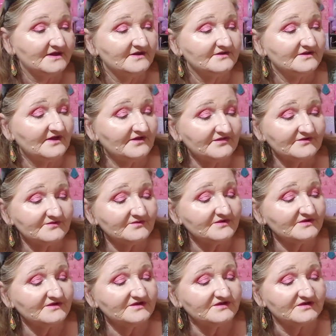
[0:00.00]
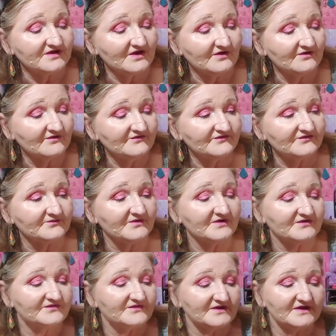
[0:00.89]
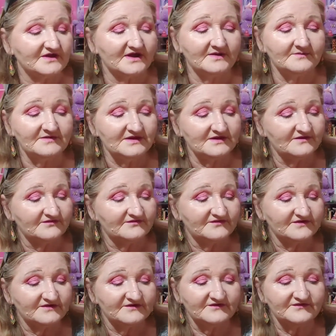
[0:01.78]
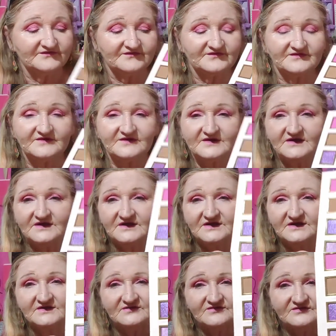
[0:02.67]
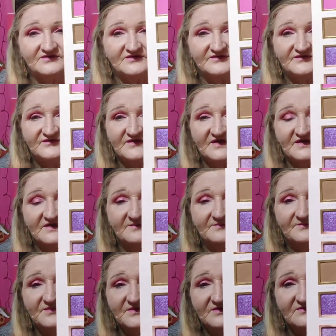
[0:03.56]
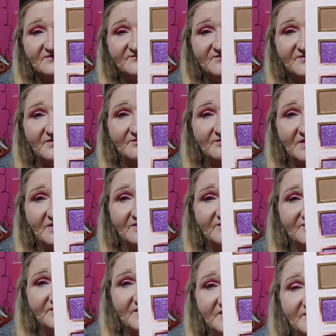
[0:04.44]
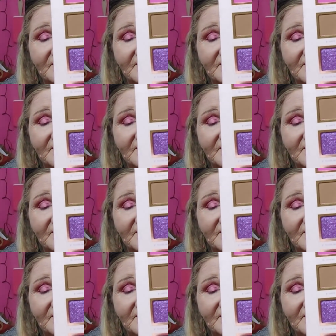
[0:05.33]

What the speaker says: nothing really goes with it. I mean, this, it looks like a beautiful rosy